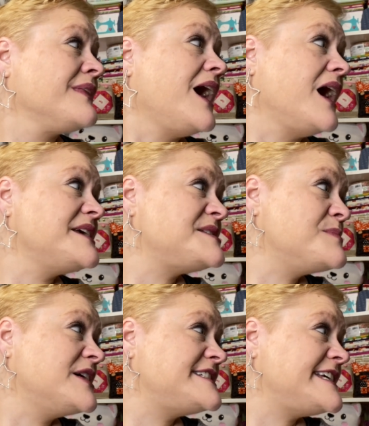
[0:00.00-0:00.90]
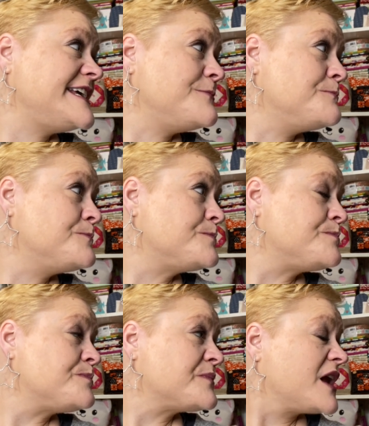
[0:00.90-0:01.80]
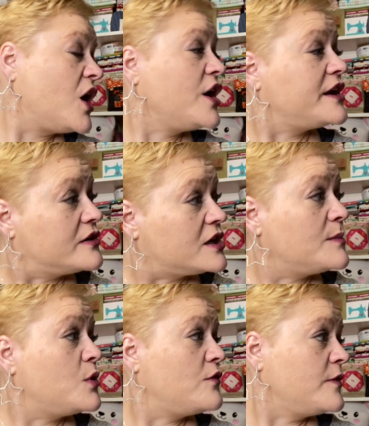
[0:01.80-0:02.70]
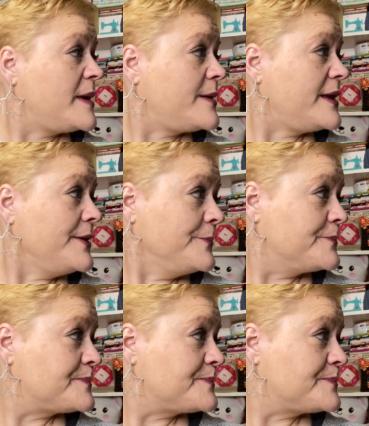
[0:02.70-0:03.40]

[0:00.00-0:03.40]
Hi, Smudgy. Are you gonna come over, baby?